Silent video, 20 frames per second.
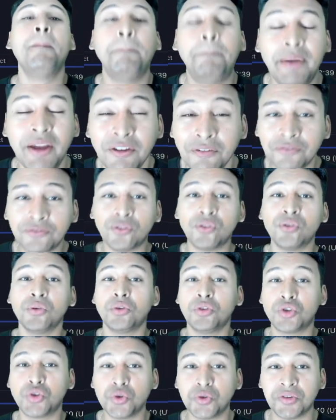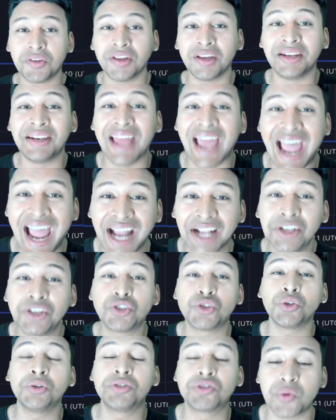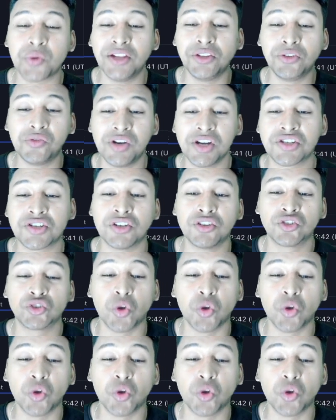before choosing an actual trend duration.